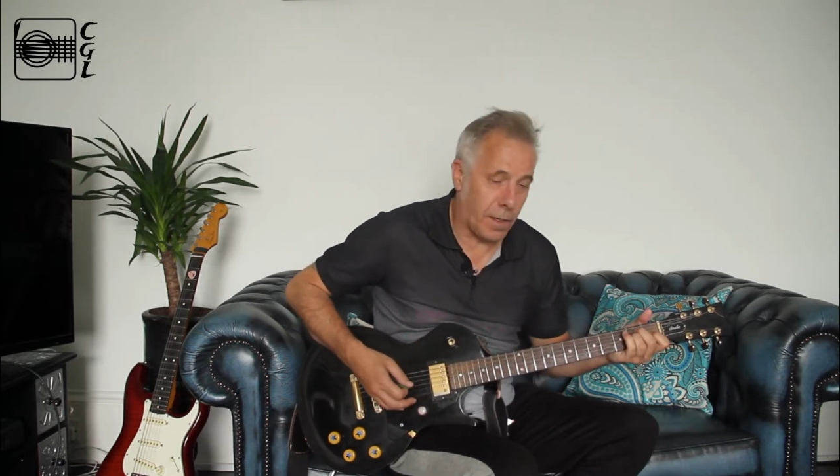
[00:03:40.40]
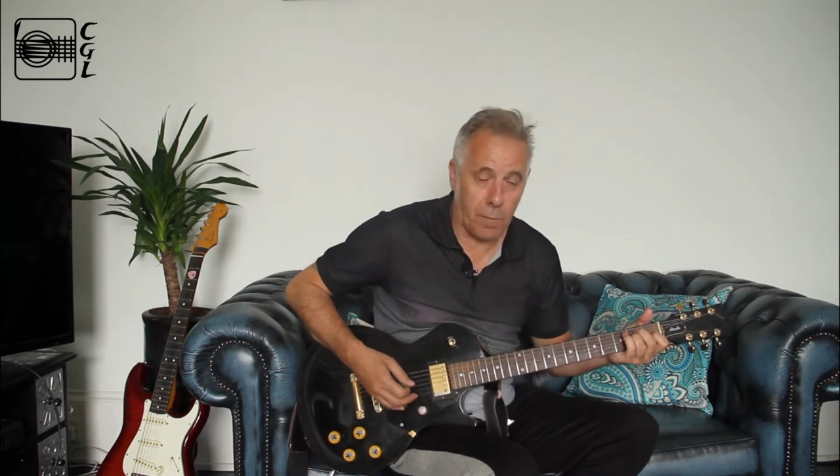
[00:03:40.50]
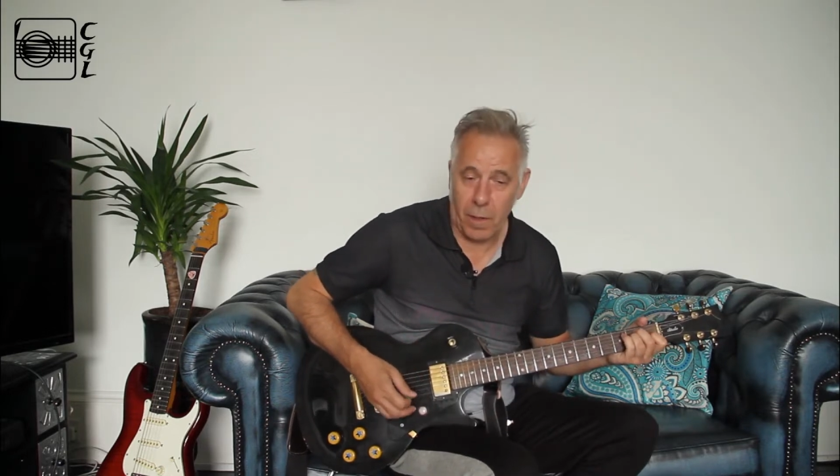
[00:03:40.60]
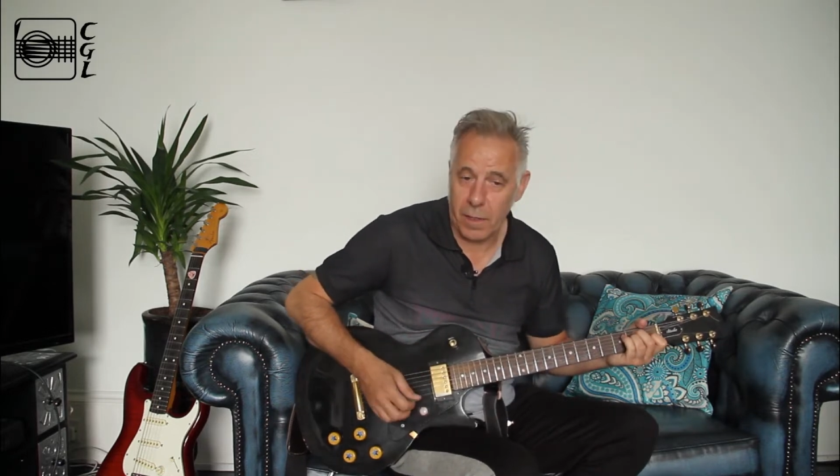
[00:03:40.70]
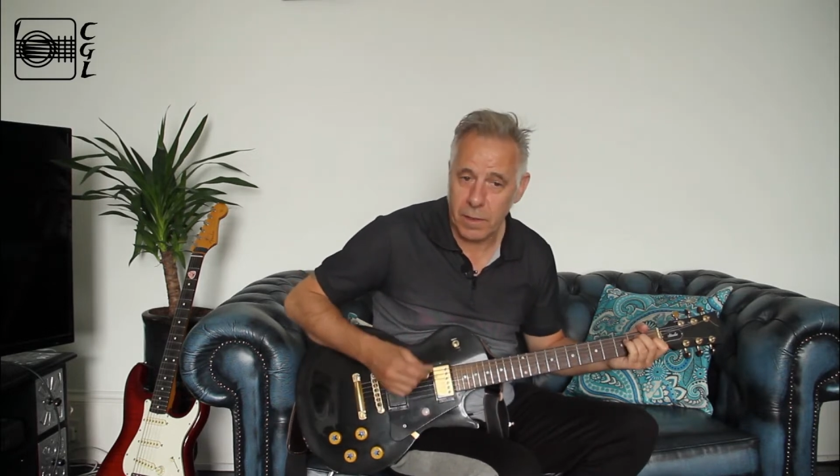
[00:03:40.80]
And
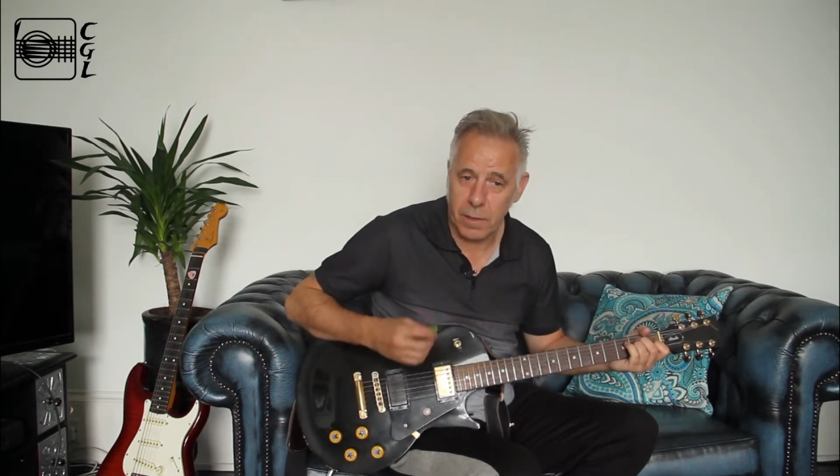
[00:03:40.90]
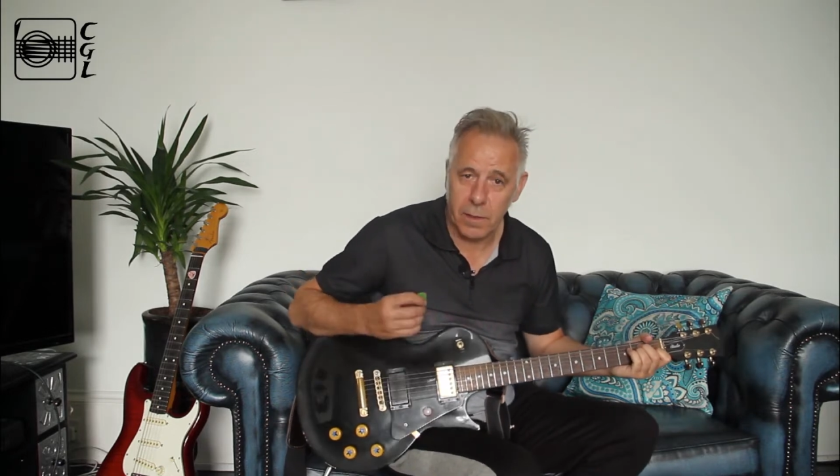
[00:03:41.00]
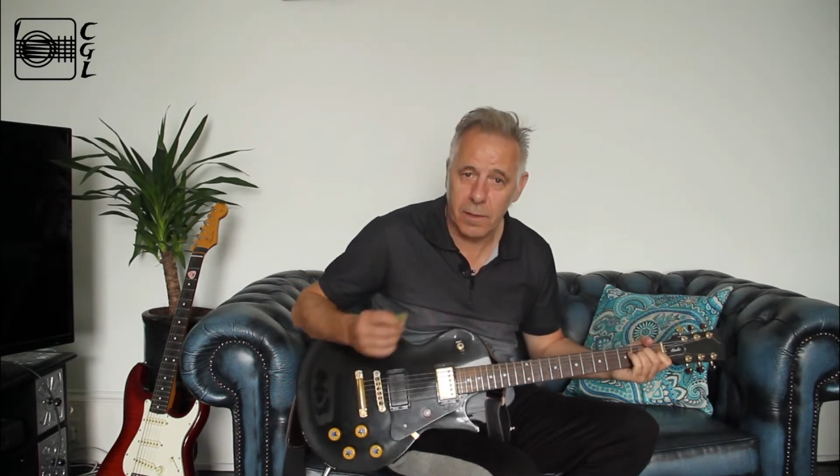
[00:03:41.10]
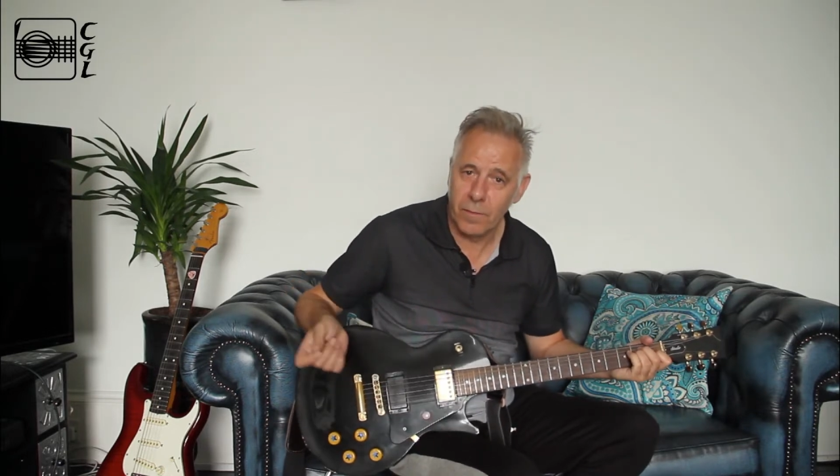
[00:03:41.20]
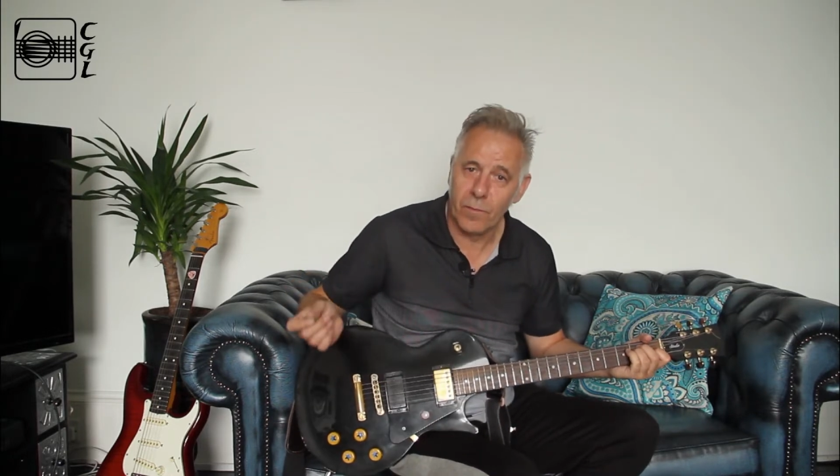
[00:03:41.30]
then back to
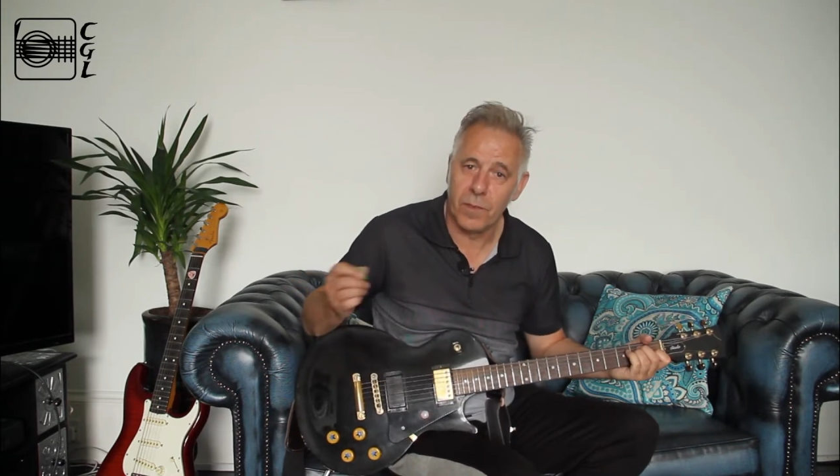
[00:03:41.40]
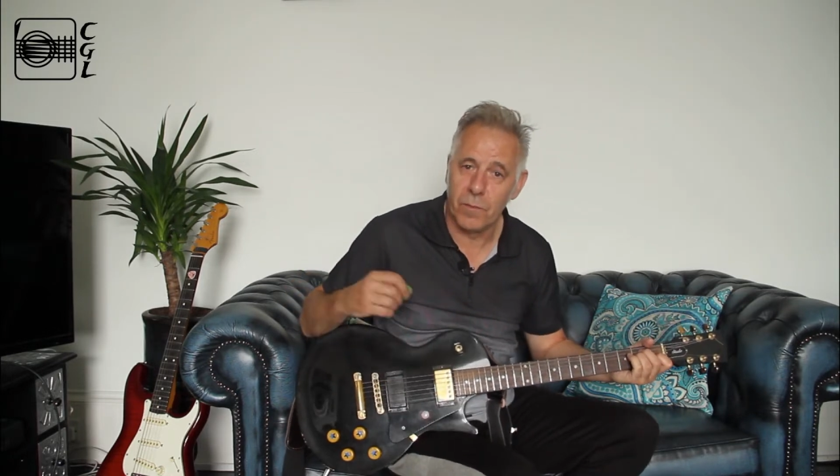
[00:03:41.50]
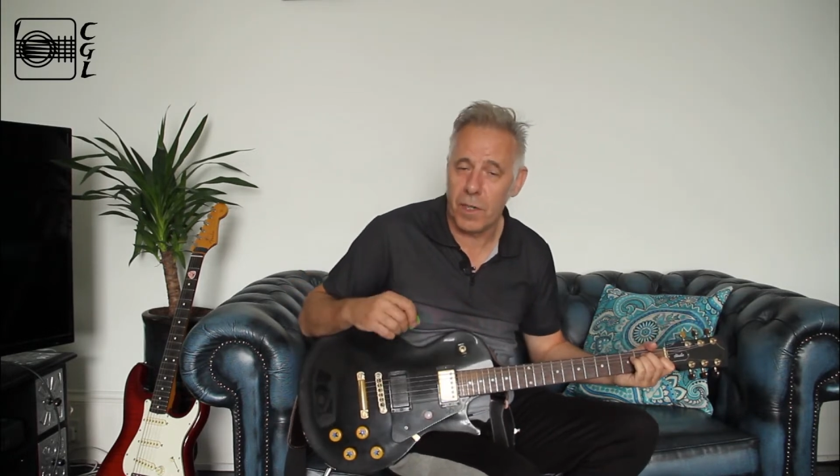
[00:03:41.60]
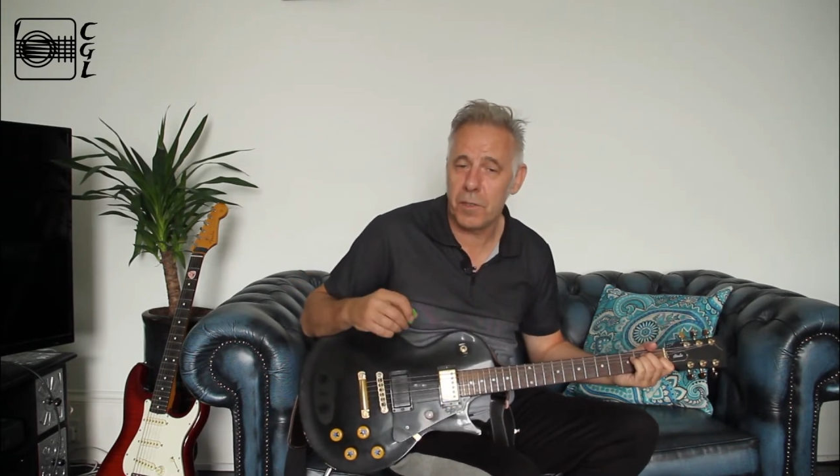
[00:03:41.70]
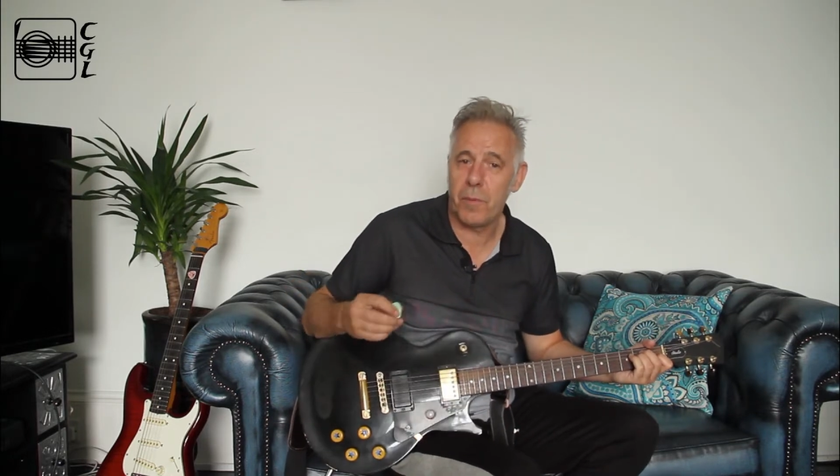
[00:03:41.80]
the
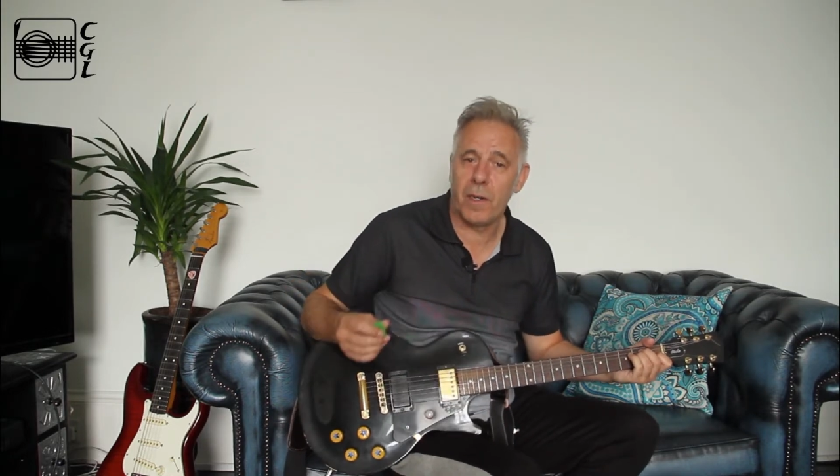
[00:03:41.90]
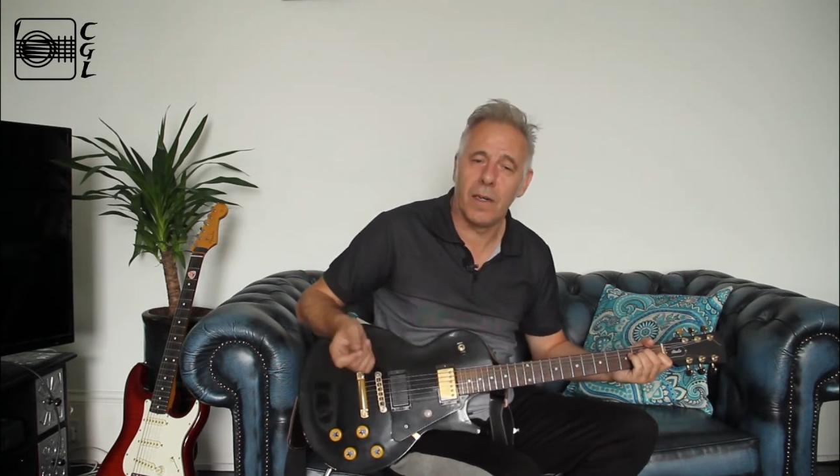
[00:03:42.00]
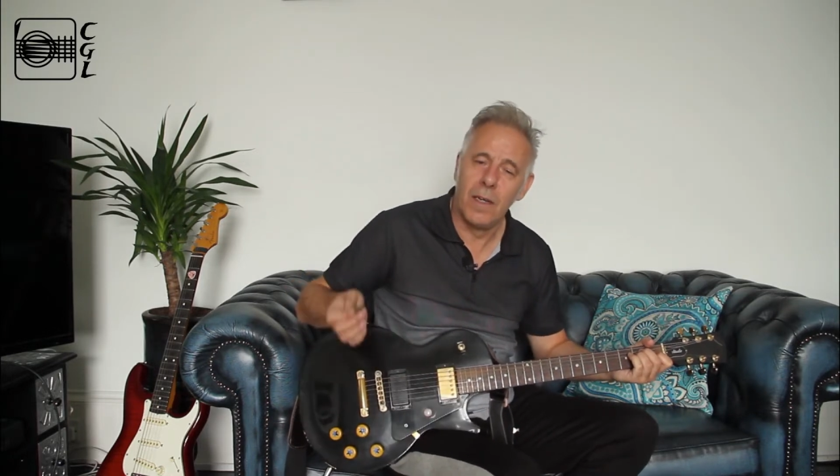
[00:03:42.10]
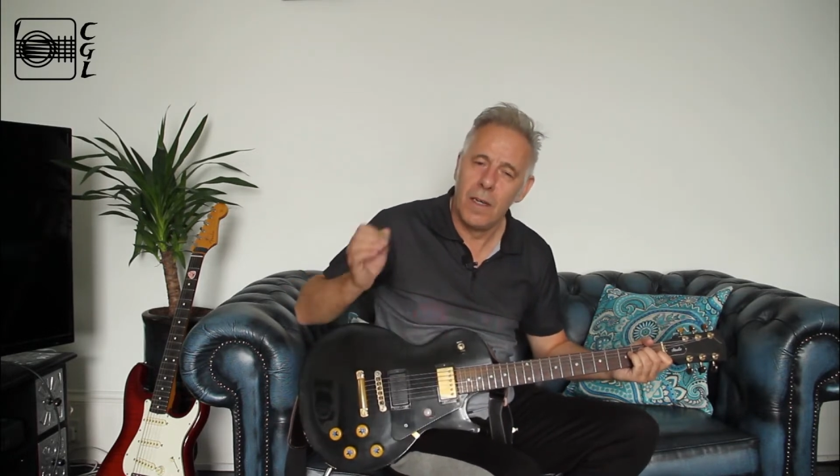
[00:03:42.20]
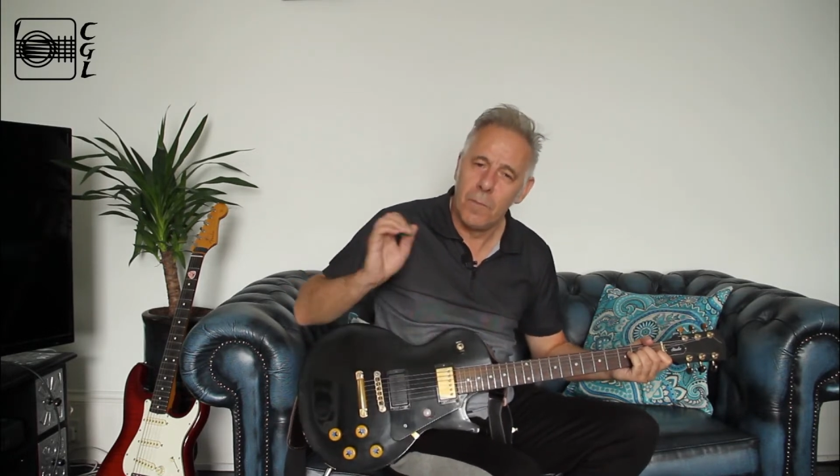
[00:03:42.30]
verse part,